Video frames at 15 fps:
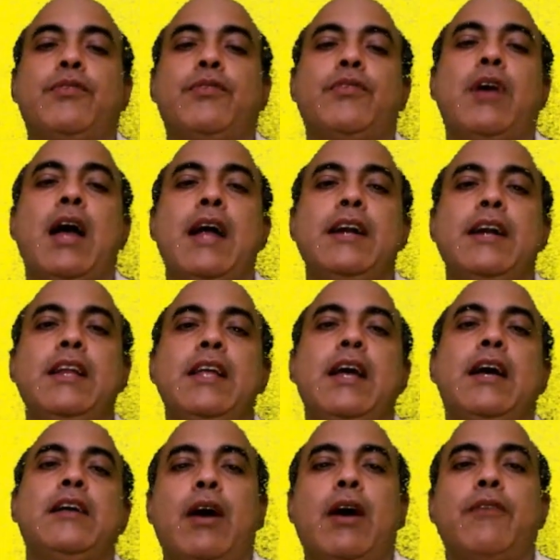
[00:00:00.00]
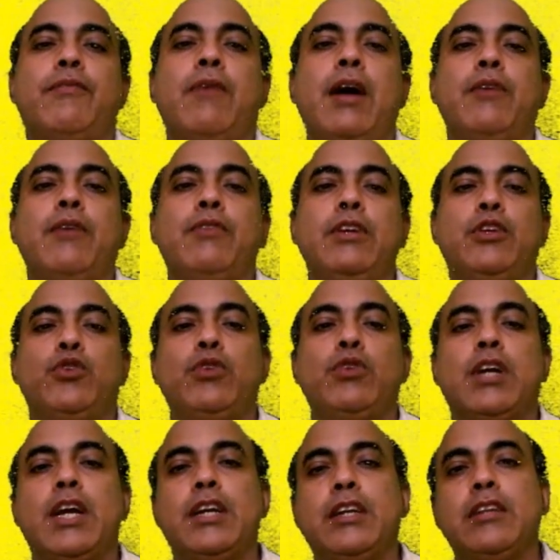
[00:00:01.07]
ideas by which we
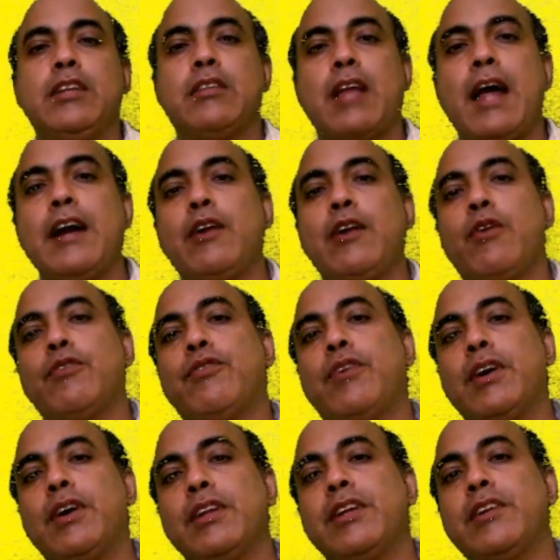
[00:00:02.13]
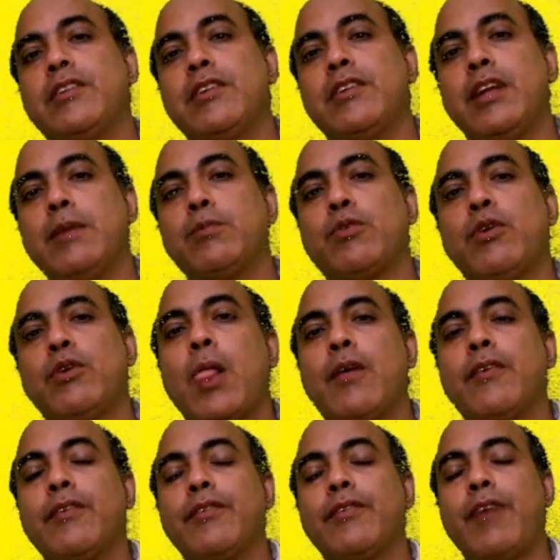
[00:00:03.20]
can decide on further steps of
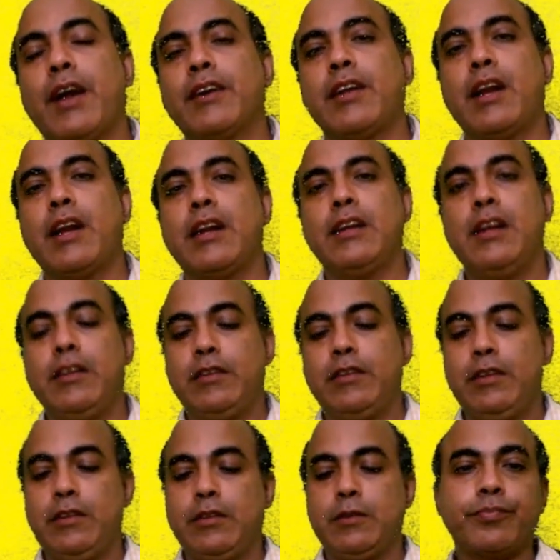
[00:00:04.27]
factor analysis.